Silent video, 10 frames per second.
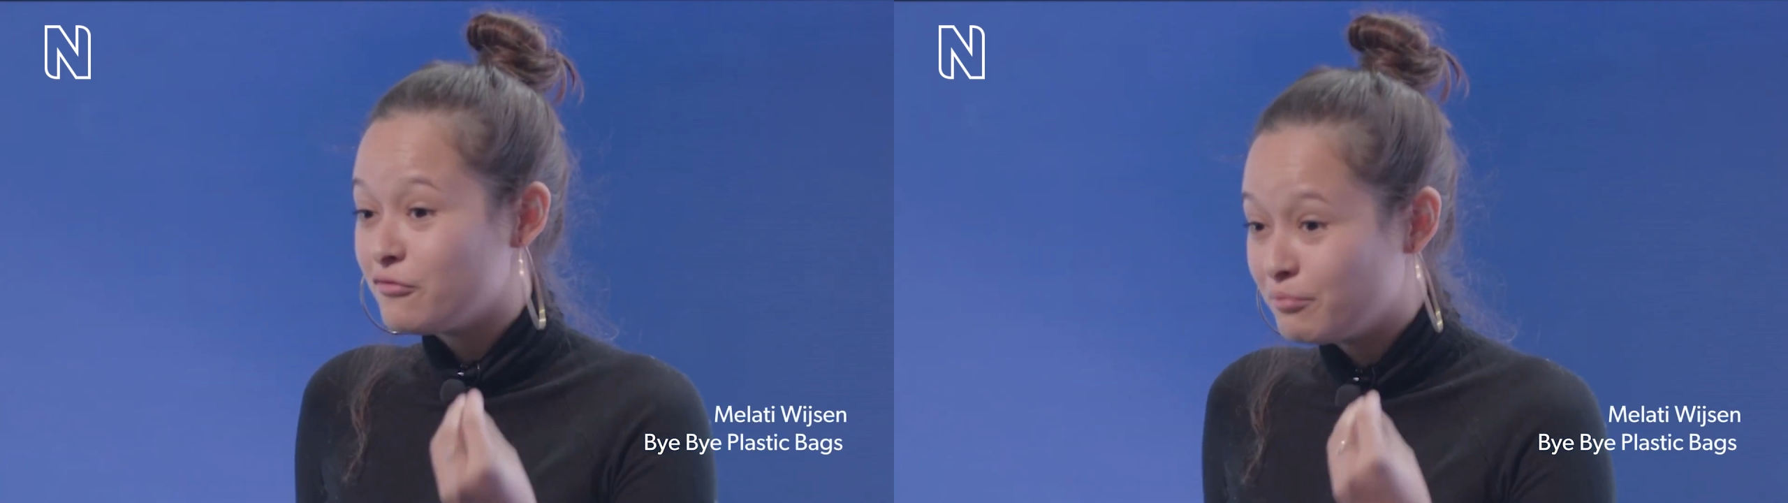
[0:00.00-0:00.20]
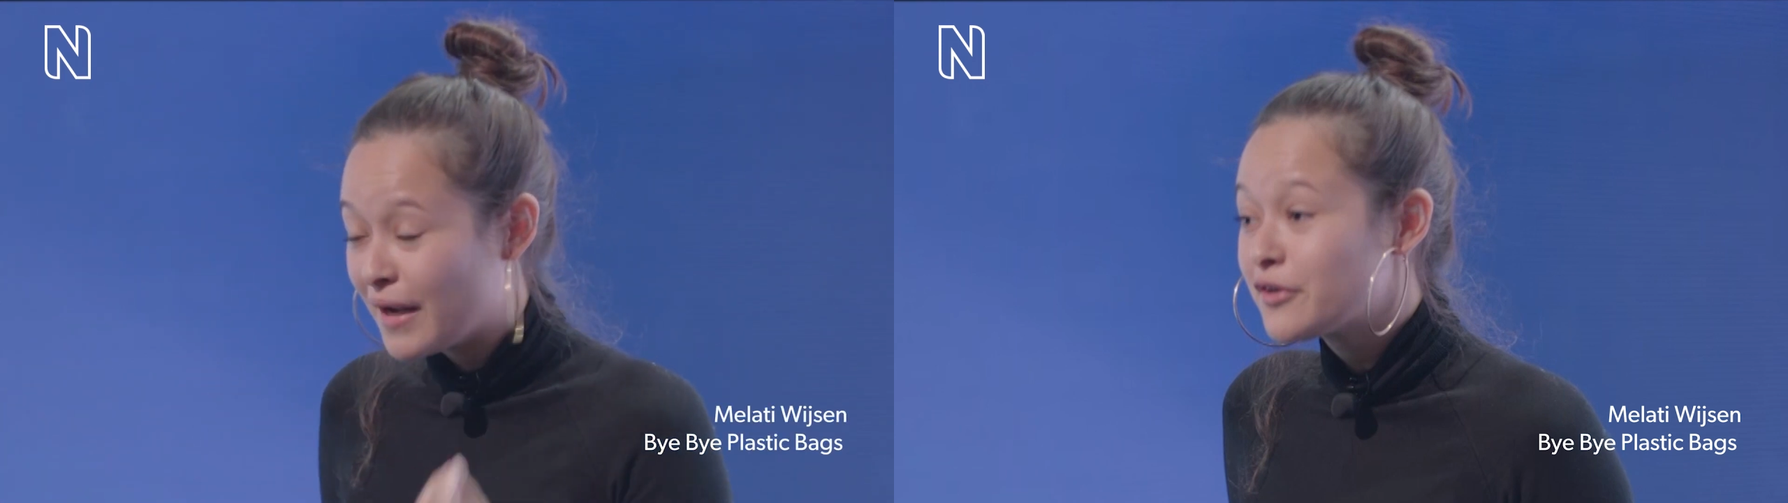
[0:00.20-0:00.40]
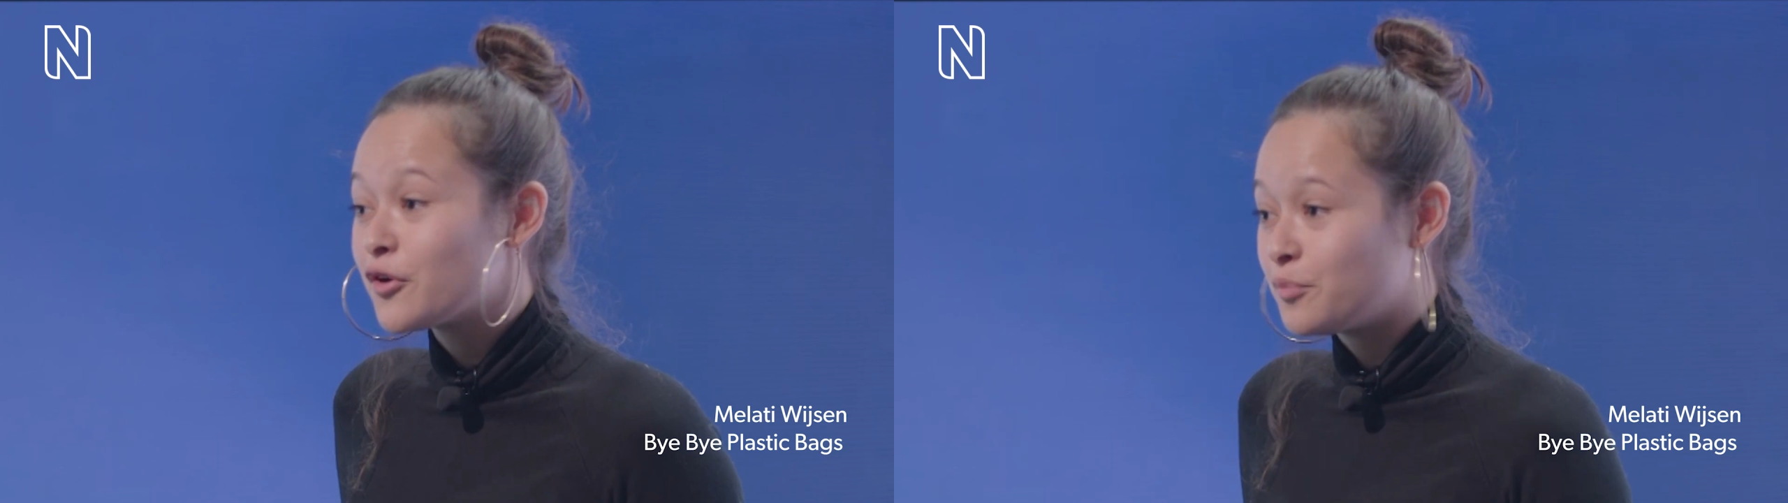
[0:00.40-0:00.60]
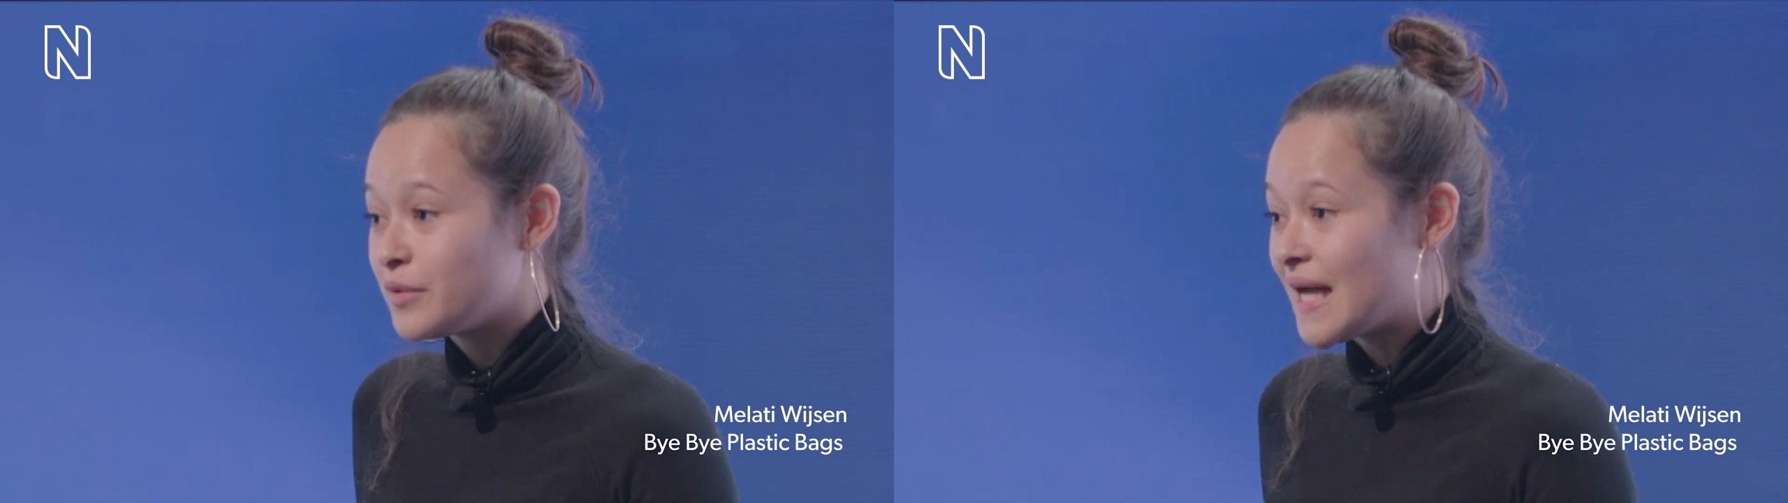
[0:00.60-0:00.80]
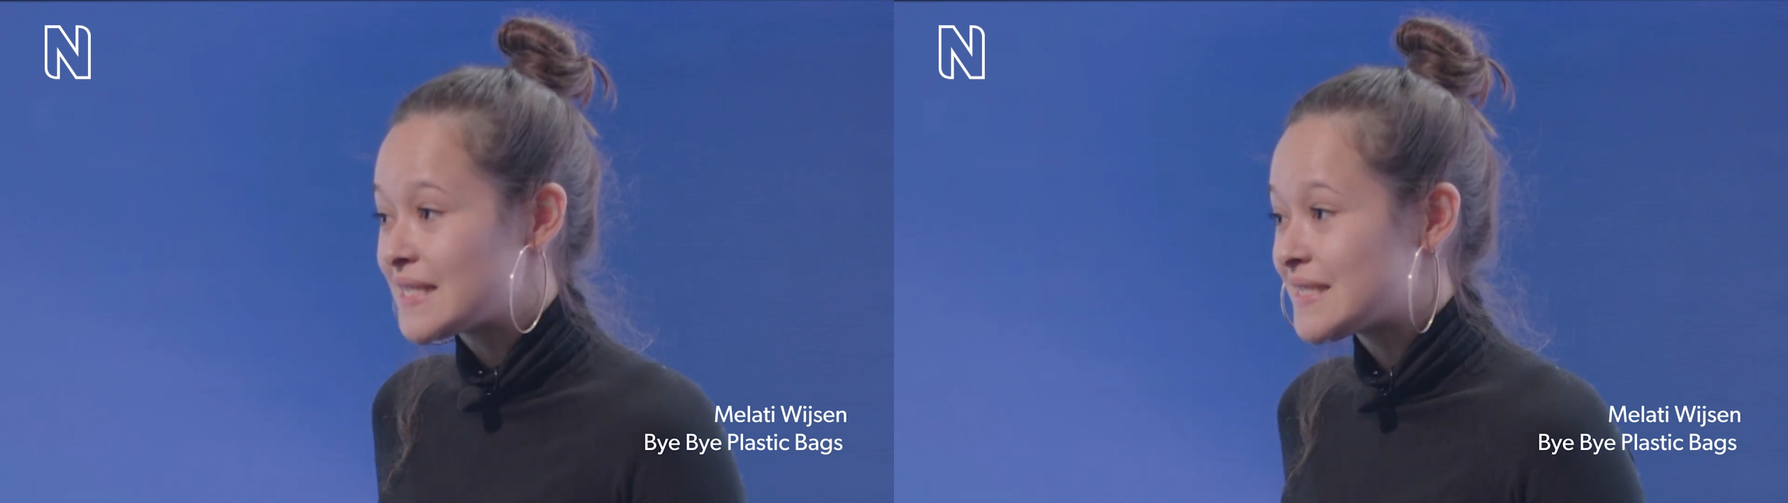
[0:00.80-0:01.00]

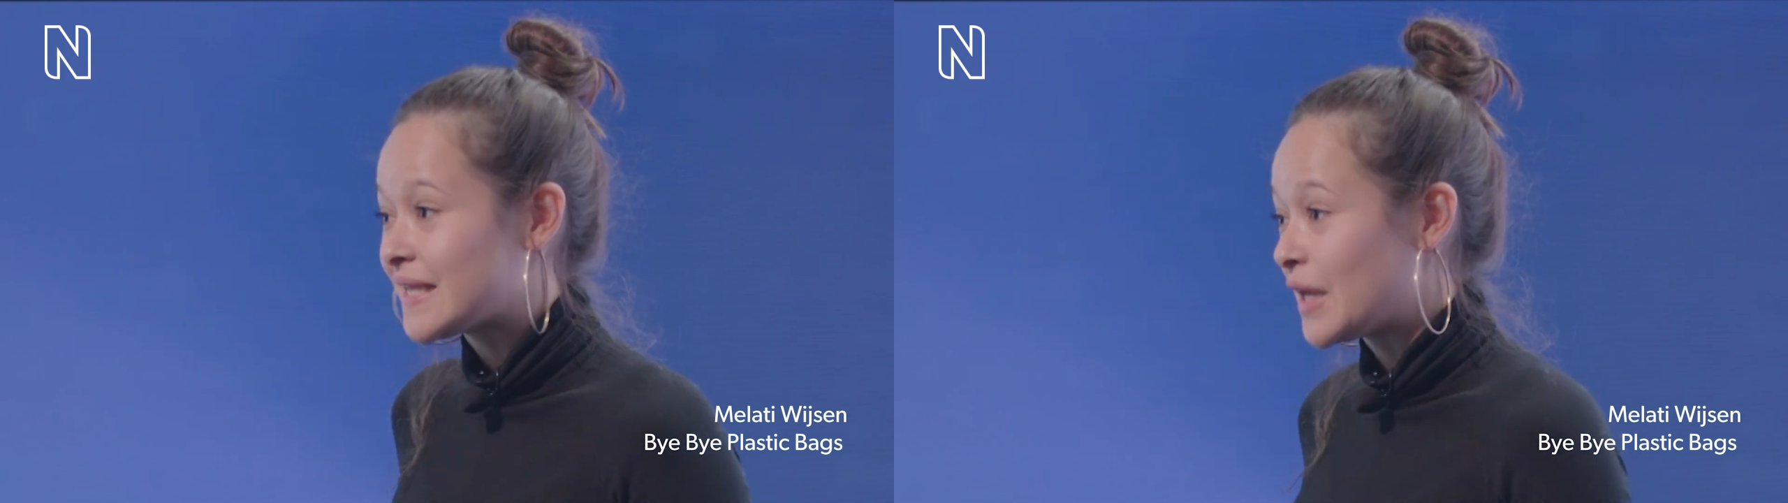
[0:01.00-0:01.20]
microplastic